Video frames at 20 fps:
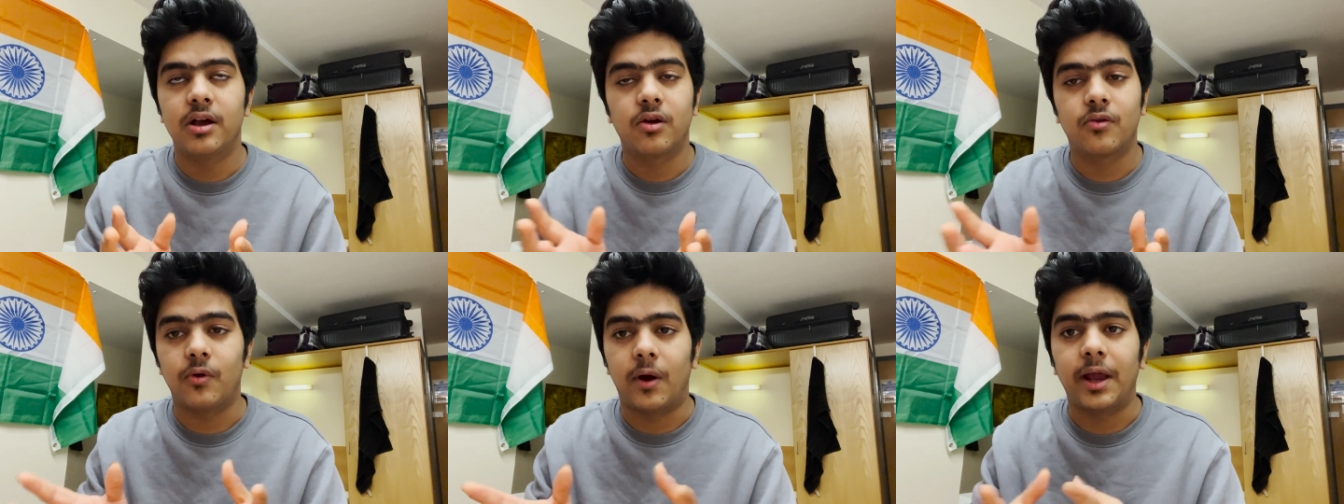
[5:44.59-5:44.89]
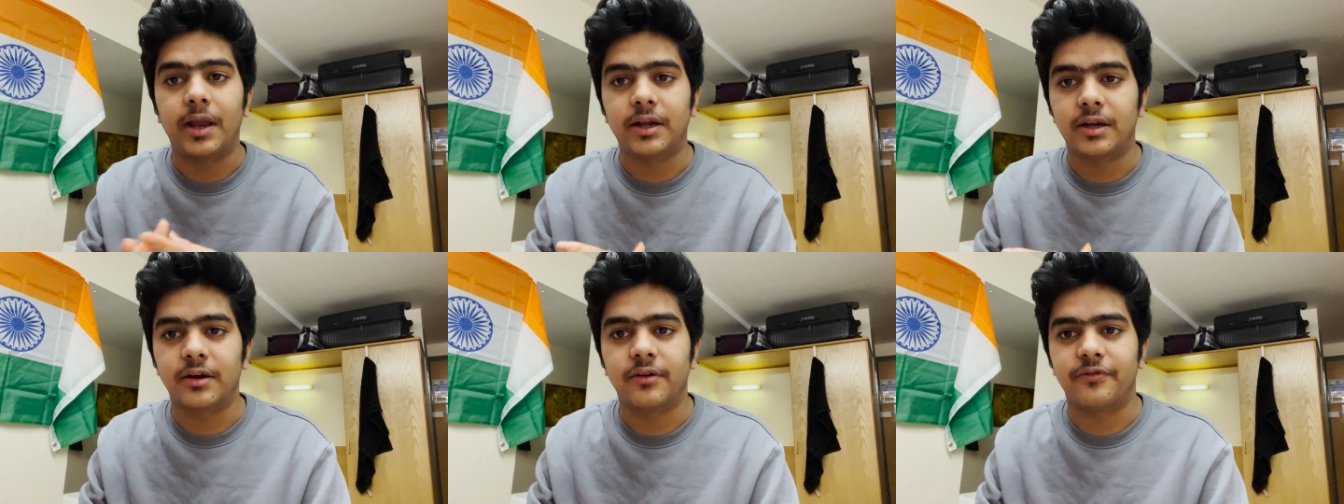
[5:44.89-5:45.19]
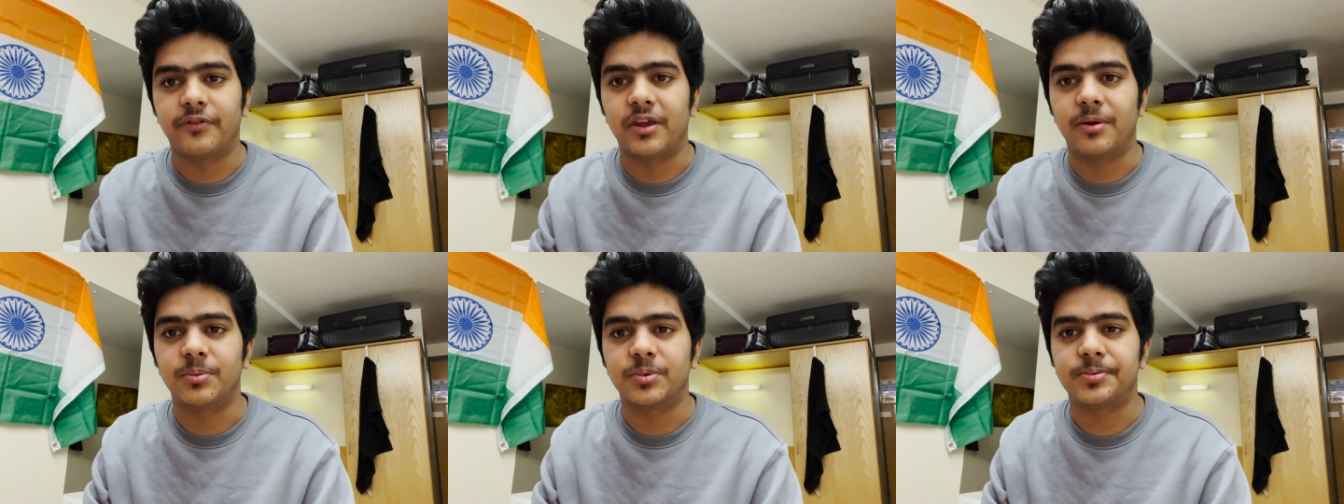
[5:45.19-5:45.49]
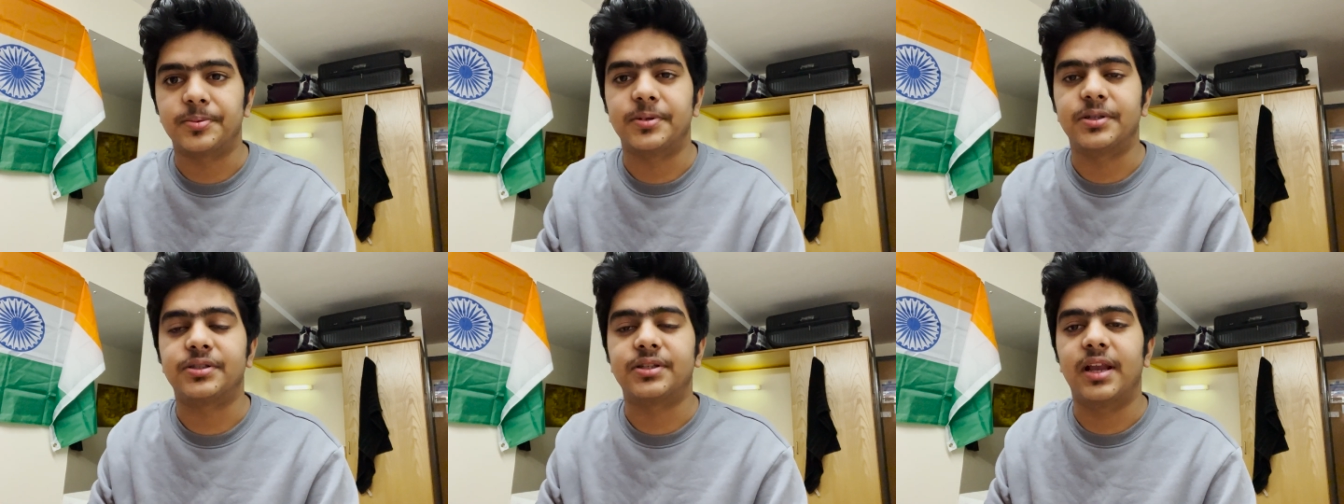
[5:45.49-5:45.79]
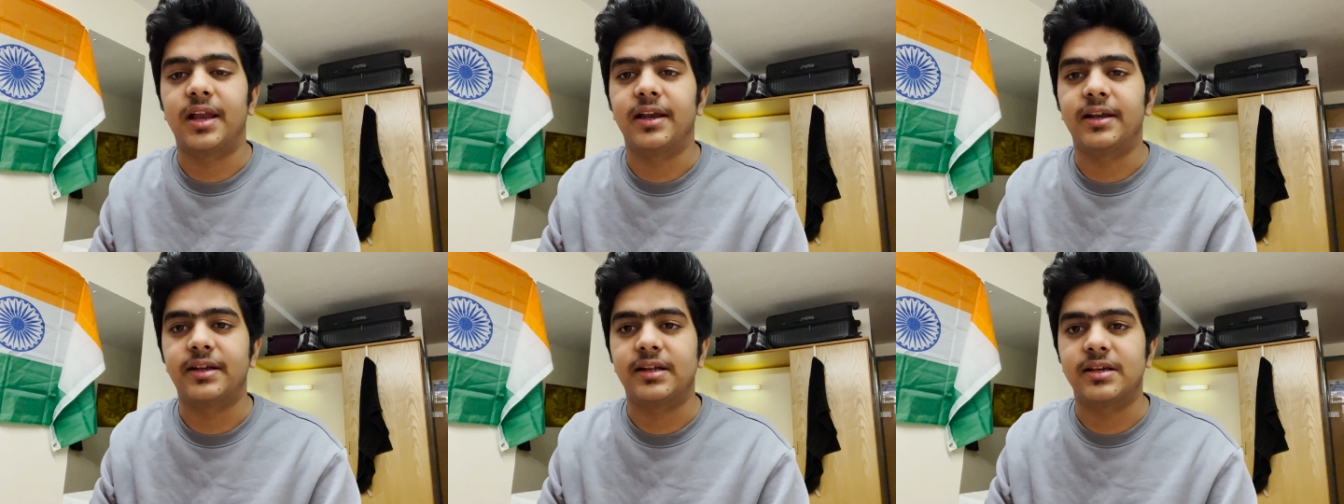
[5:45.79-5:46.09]
quite a famous
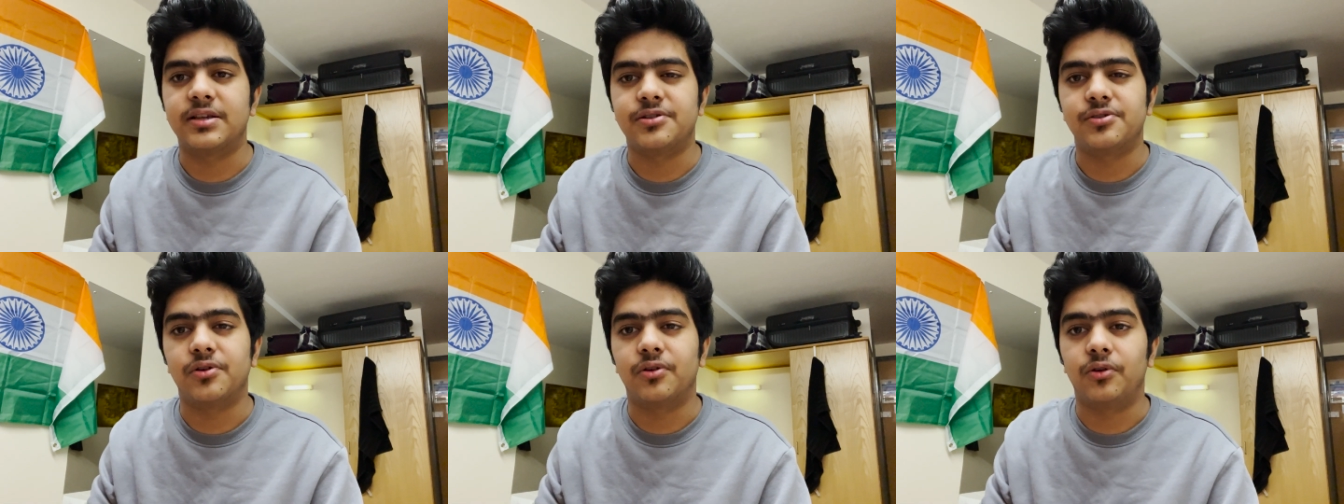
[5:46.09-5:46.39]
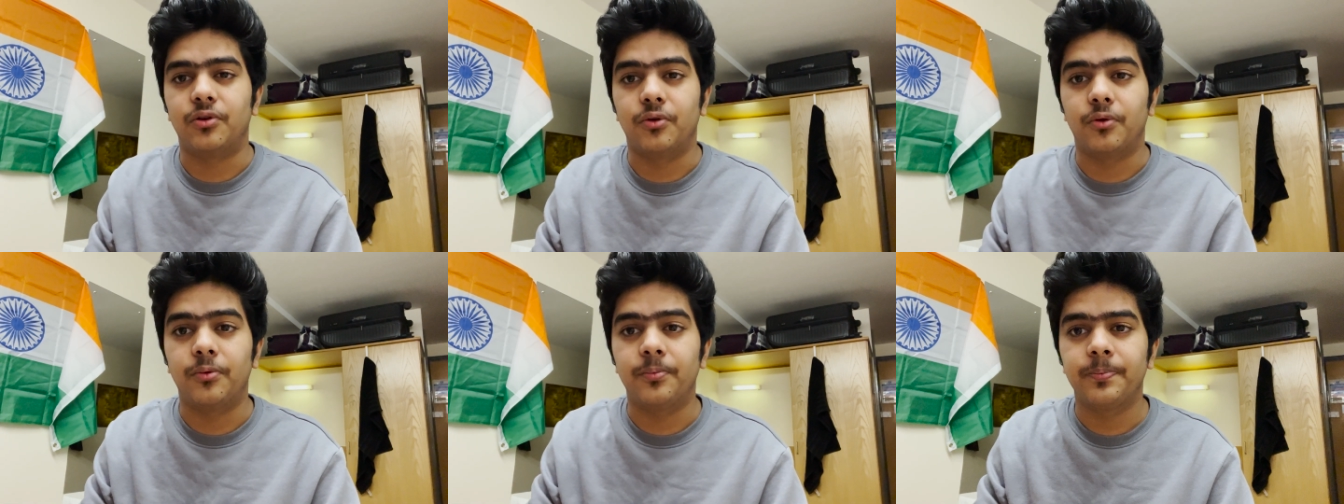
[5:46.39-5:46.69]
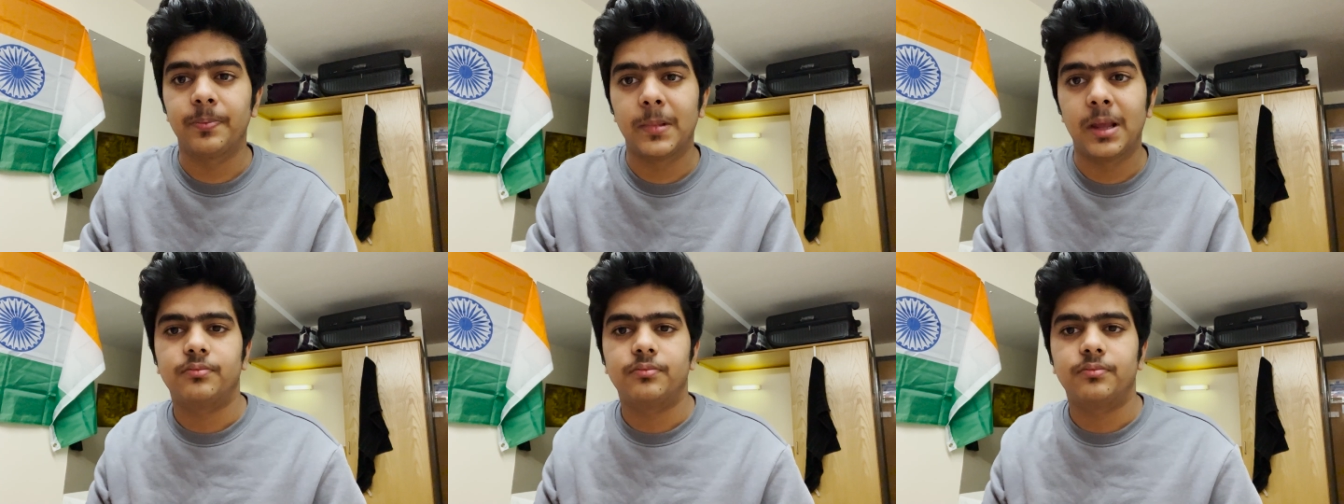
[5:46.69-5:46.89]
personality, as you all know.